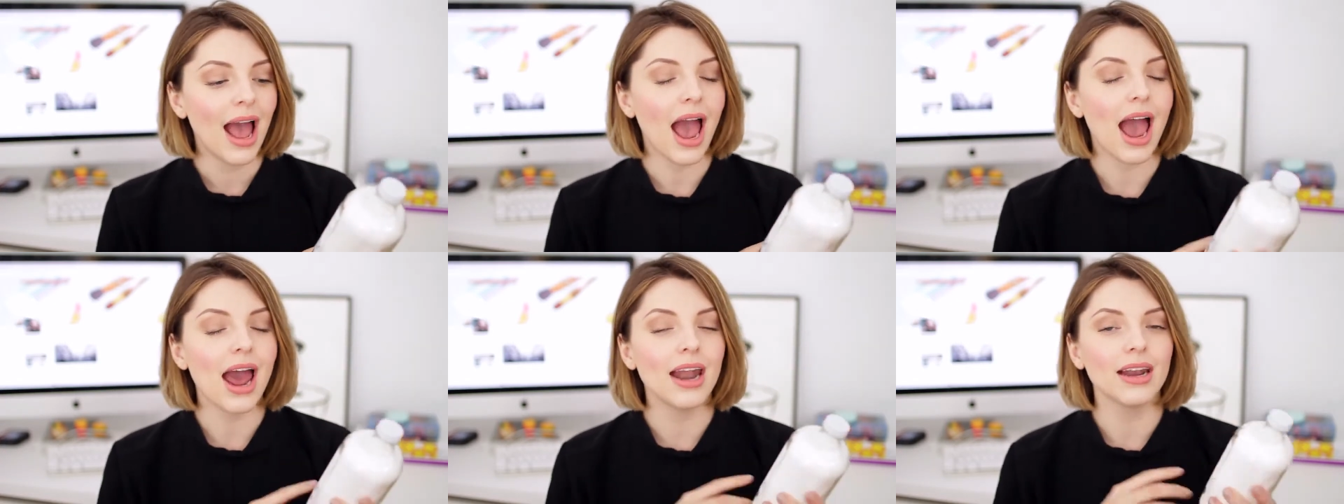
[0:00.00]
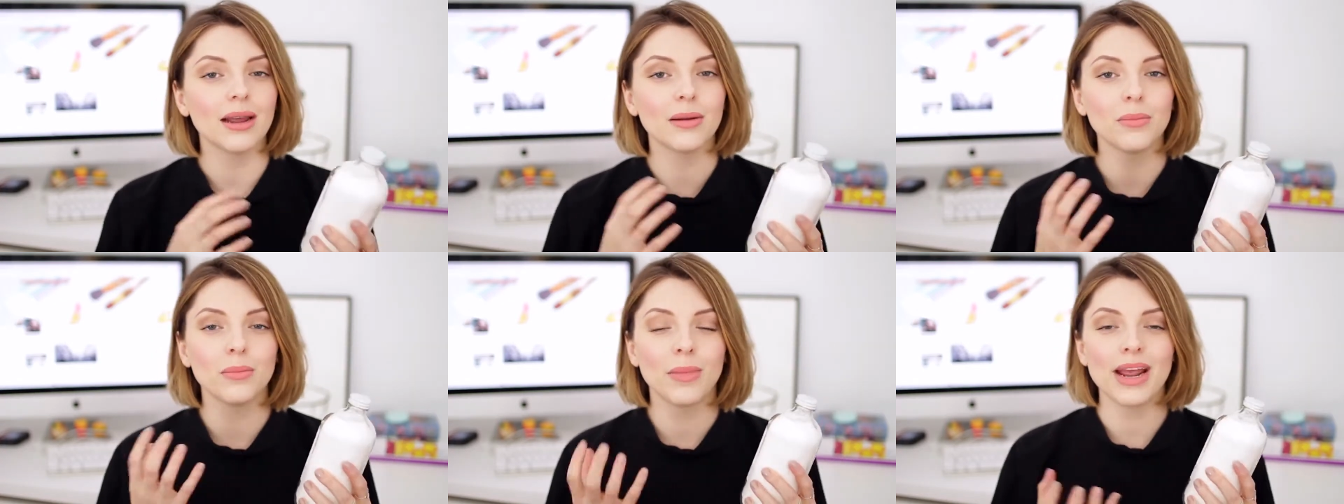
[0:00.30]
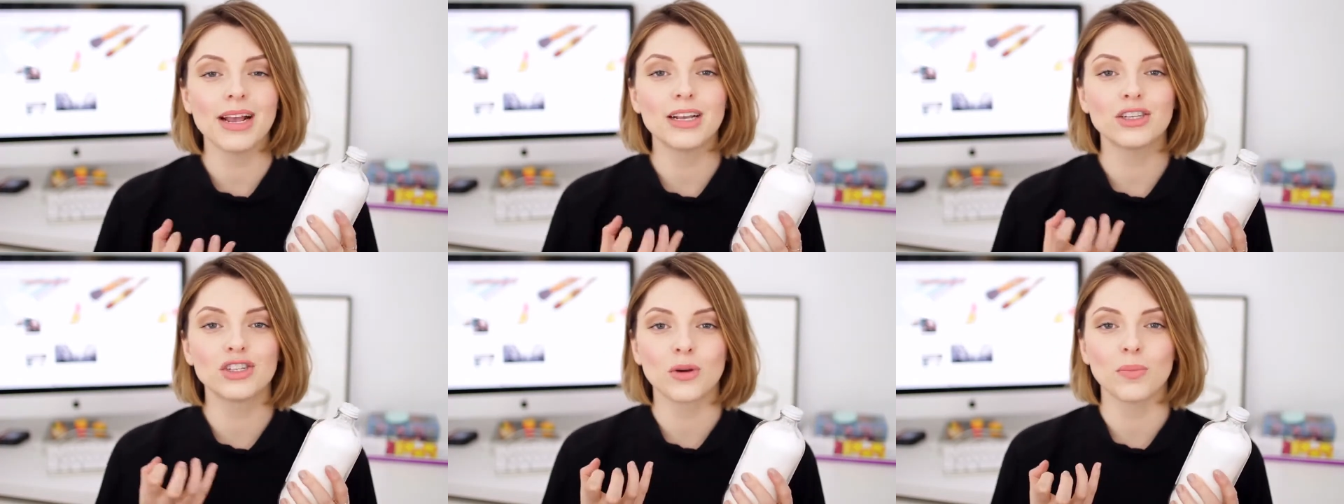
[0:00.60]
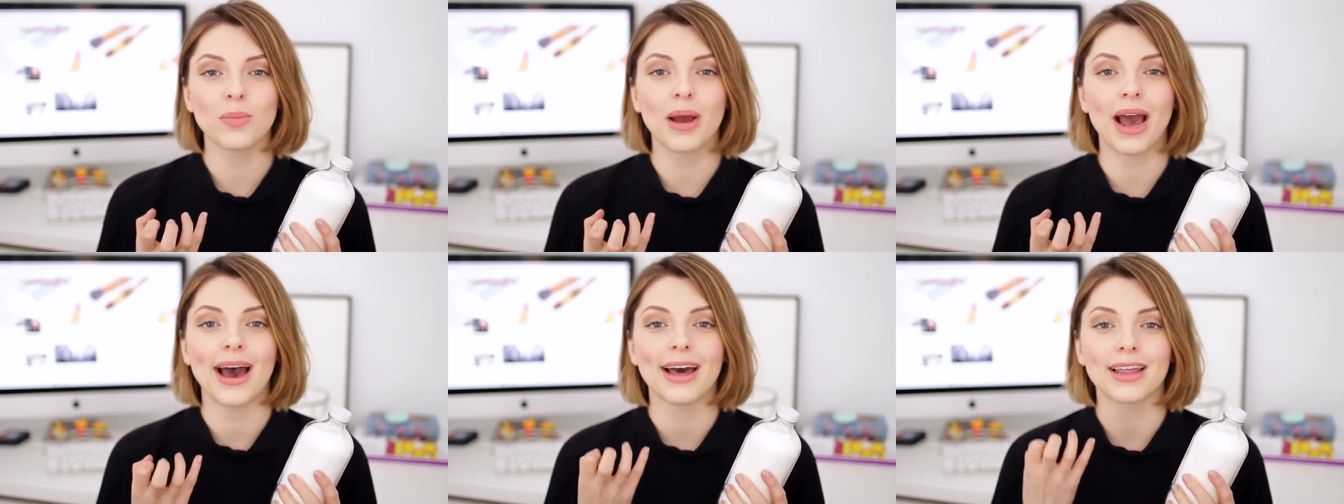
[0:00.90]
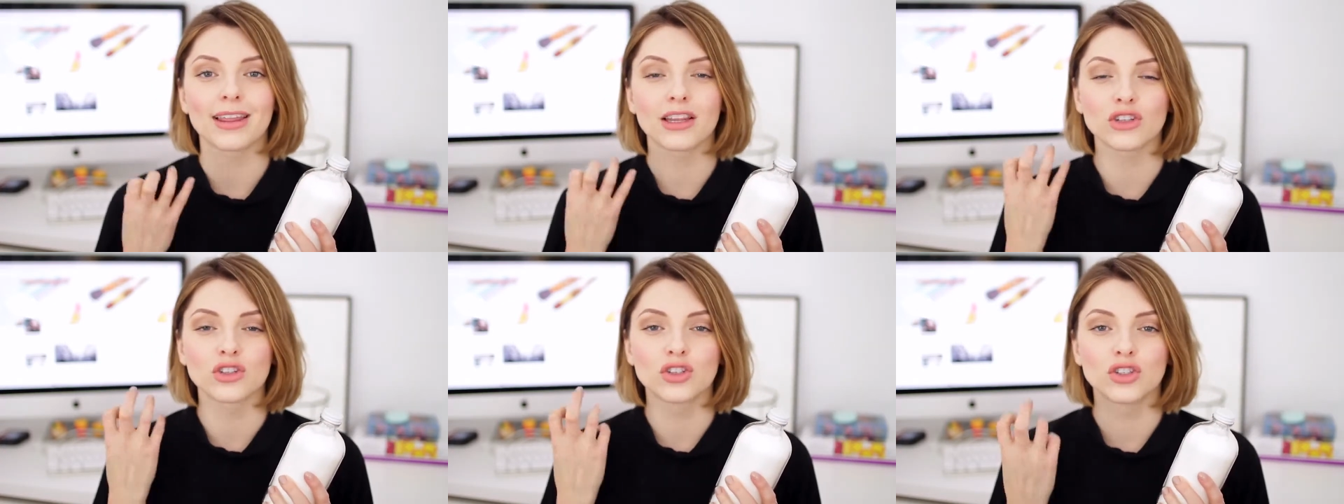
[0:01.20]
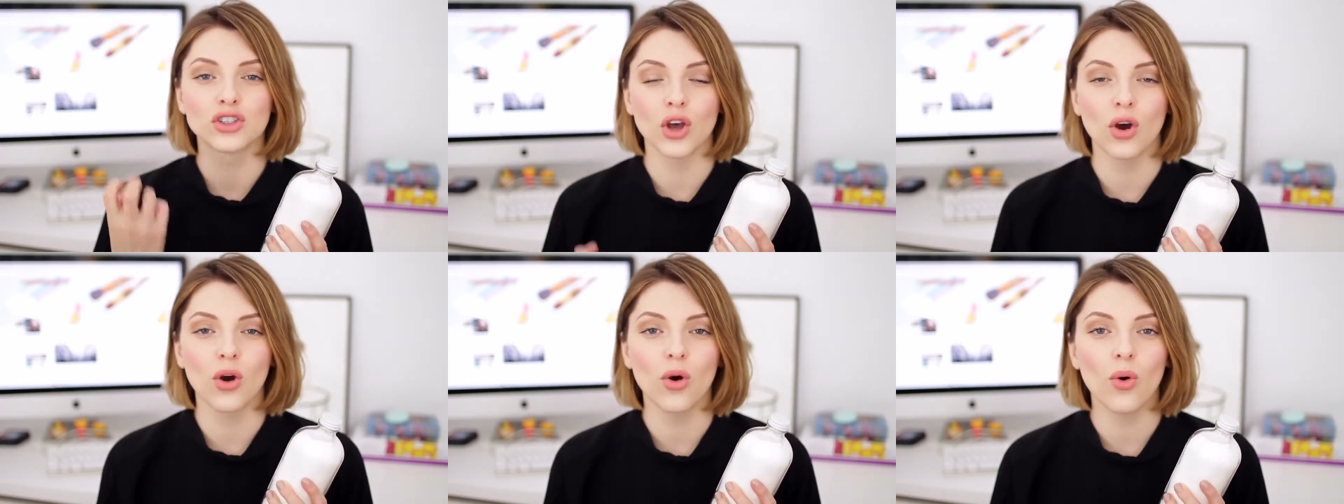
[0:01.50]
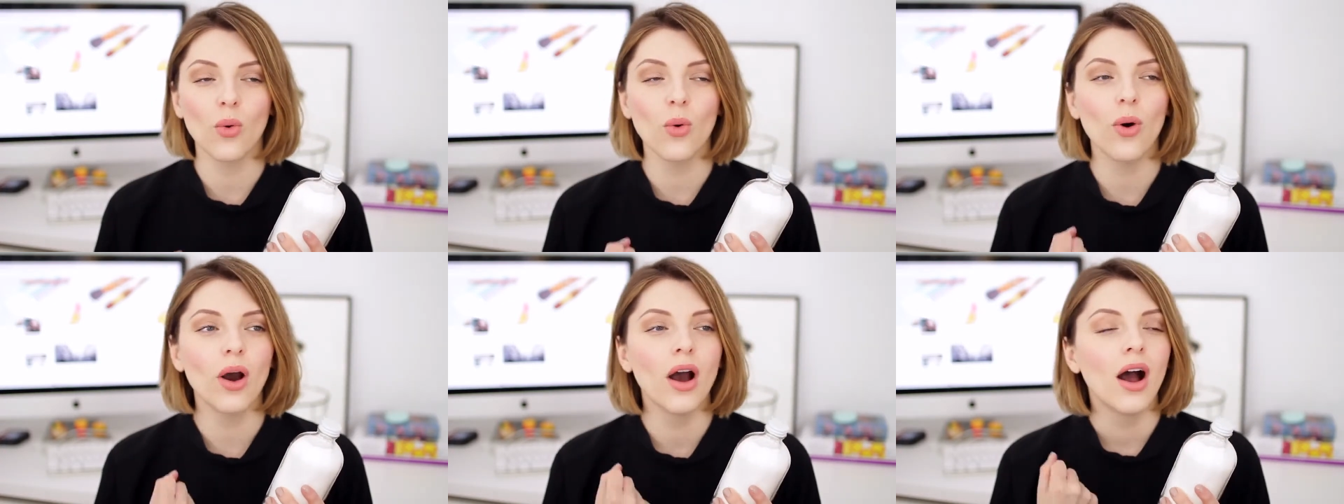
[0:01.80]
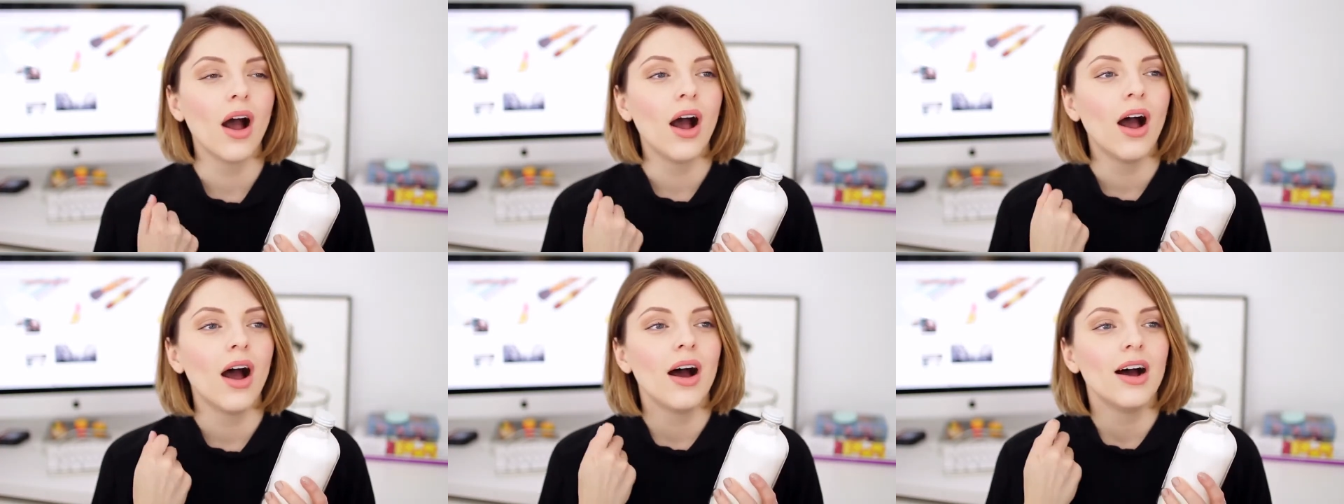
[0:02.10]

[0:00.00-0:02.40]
And it makes your bath so